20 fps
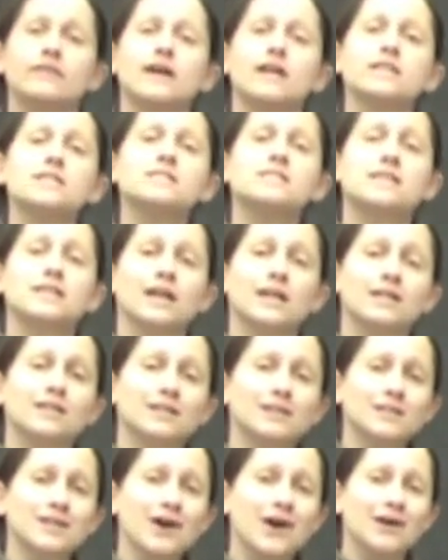and that is
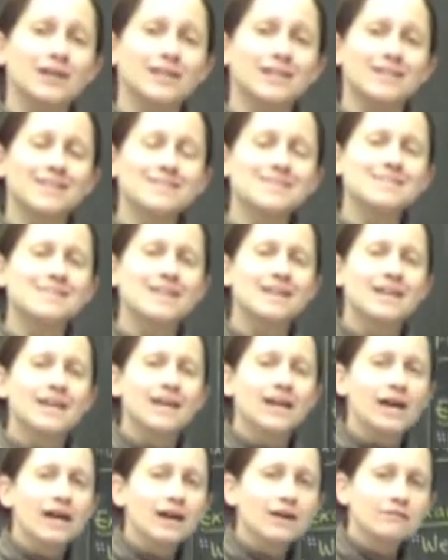selecting the audience.
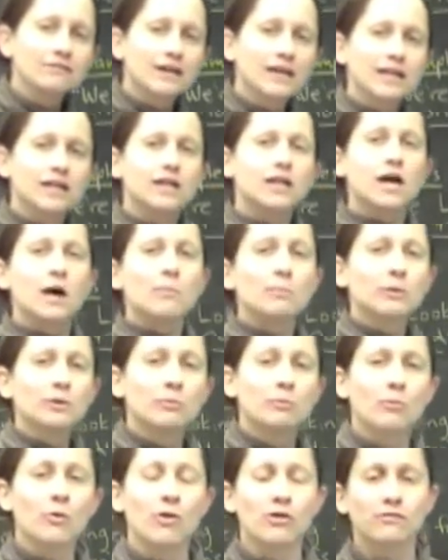I've got a
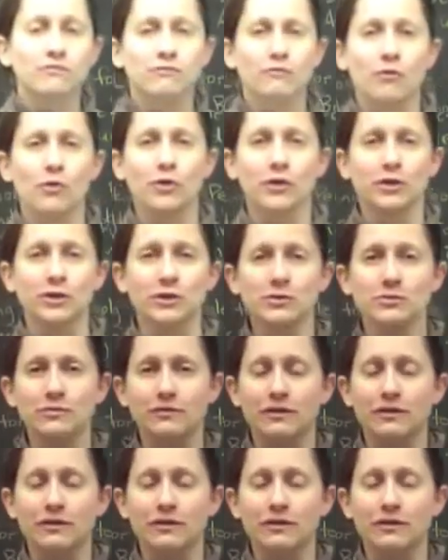couple more for you.